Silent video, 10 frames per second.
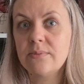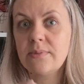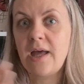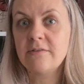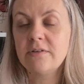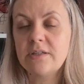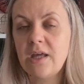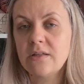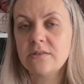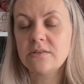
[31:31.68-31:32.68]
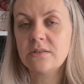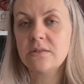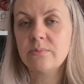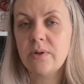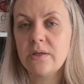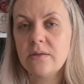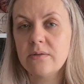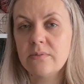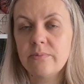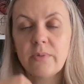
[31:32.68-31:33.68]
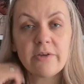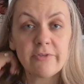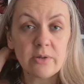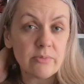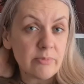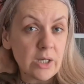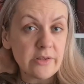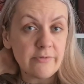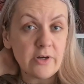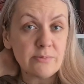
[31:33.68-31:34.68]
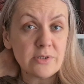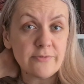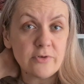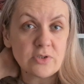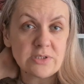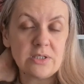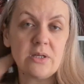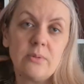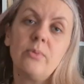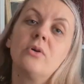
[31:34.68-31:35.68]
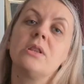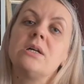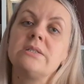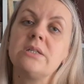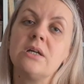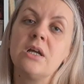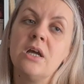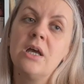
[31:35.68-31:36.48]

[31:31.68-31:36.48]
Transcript: advent calendar by the Fiber Fox that I bought last year,